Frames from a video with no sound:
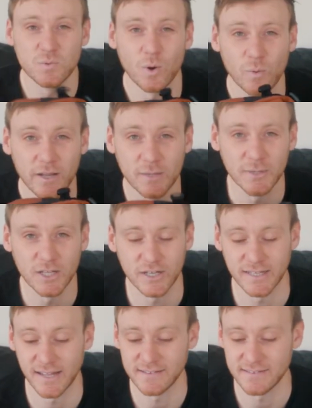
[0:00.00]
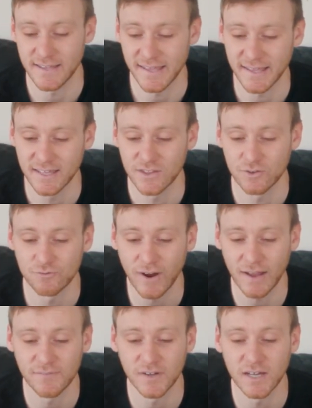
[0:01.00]
what we're going to be looking at today, the
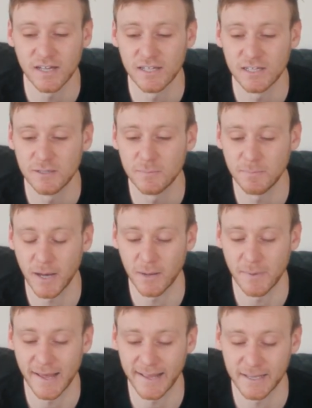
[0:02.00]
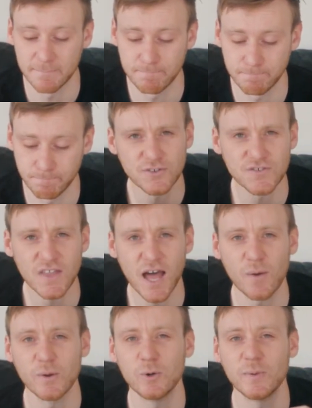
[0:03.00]
RAPHA bar bag. To
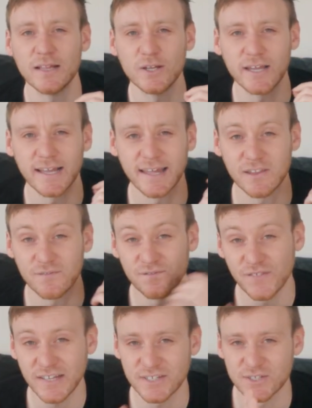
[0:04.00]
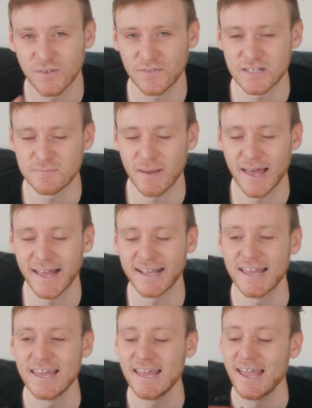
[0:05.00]
start, we will be looking at the features of this bag,
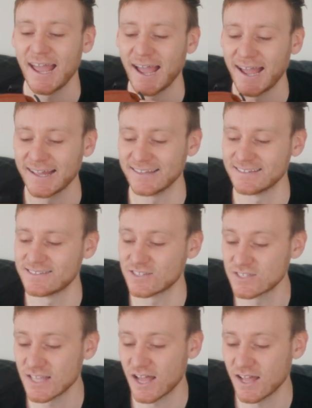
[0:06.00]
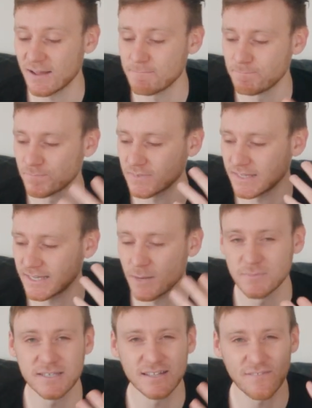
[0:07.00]
and to start, it
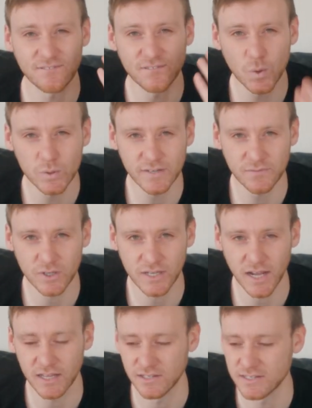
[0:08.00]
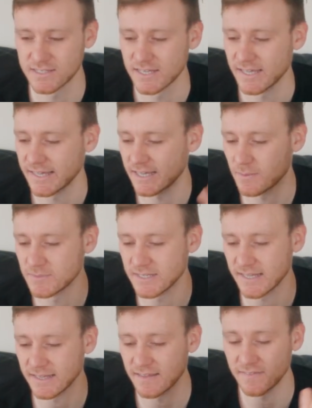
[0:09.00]
comes in 4 different colours. It comes
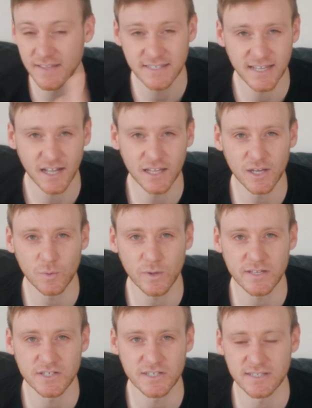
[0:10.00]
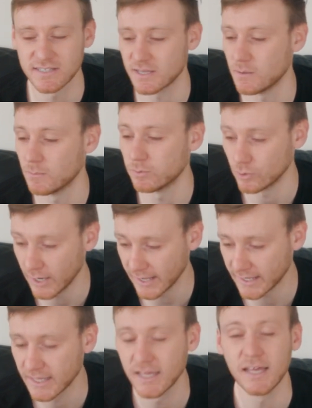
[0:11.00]
in this colour, which is
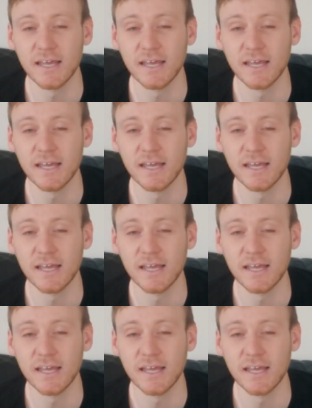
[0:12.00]
brick,